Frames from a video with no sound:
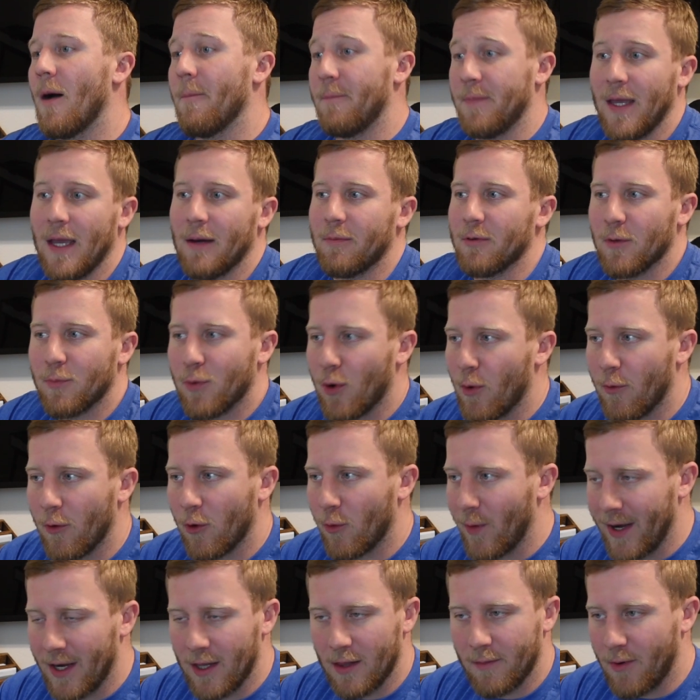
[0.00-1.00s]
be able to put more
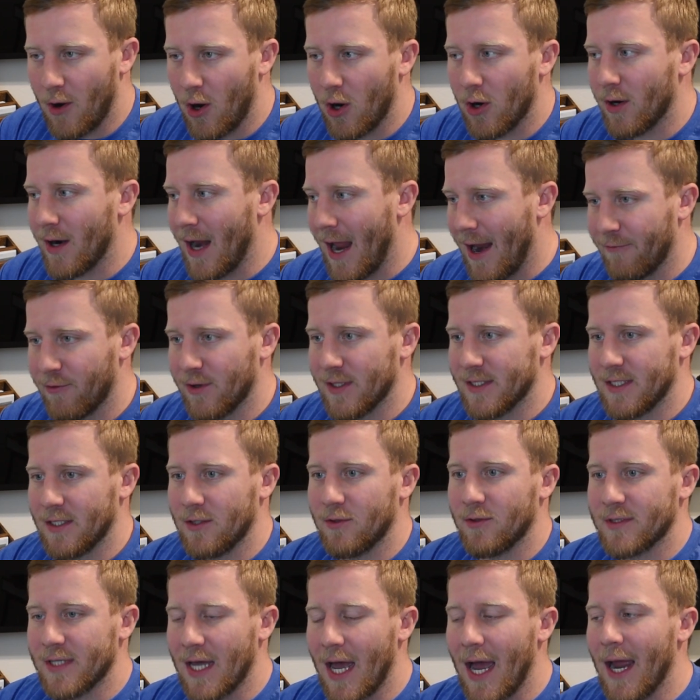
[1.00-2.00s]
weight on the bar every
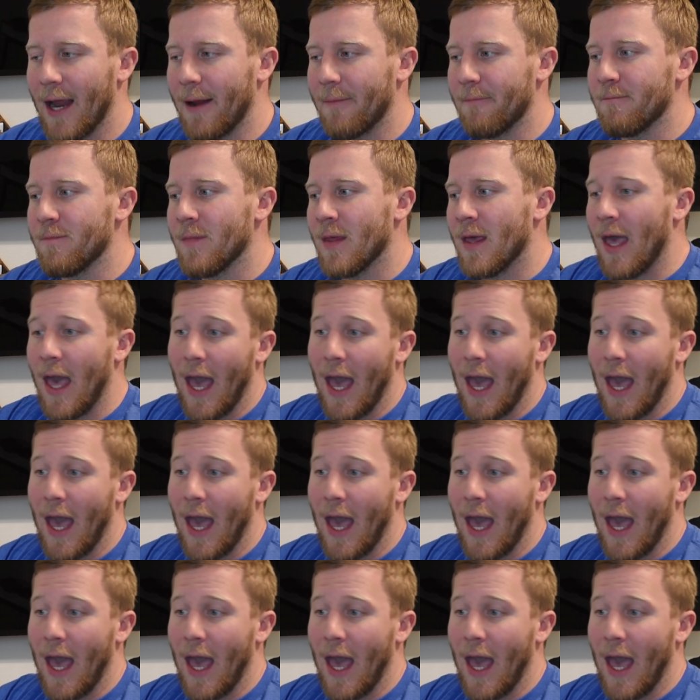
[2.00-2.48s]
single time.